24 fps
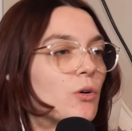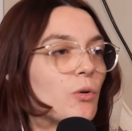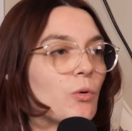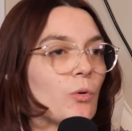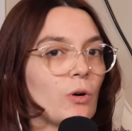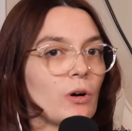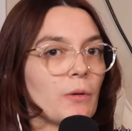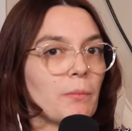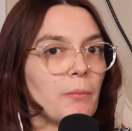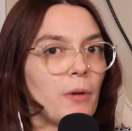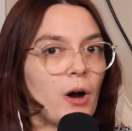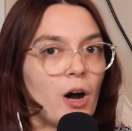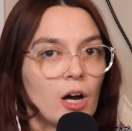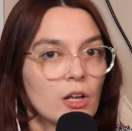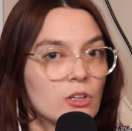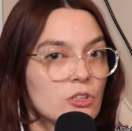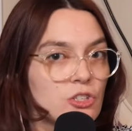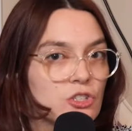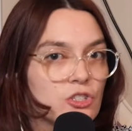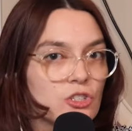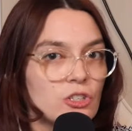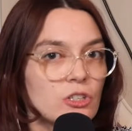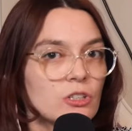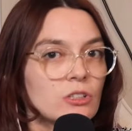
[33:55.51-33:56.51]
or
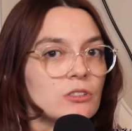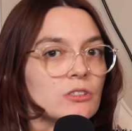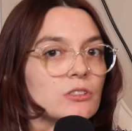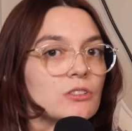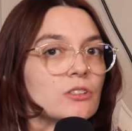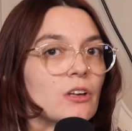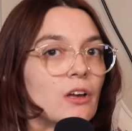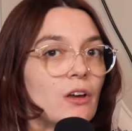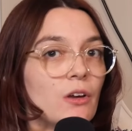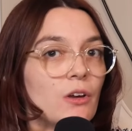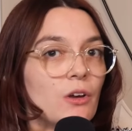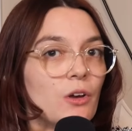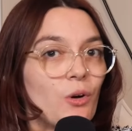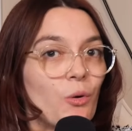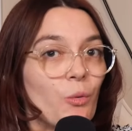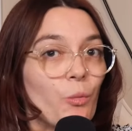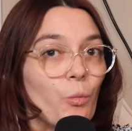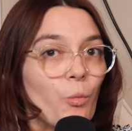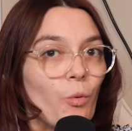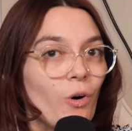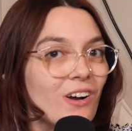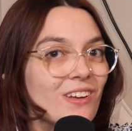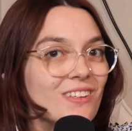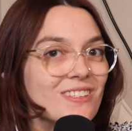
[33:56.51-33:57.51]
monsters
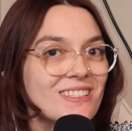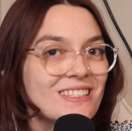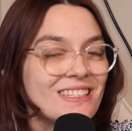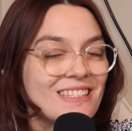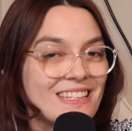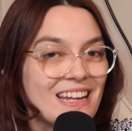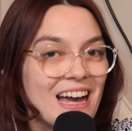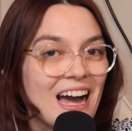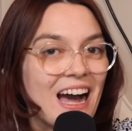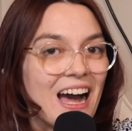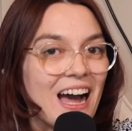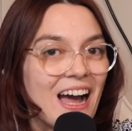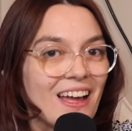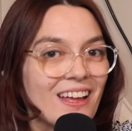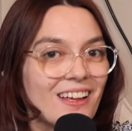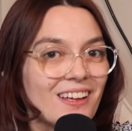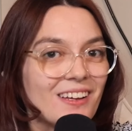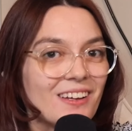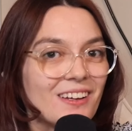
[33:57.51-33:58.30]
was not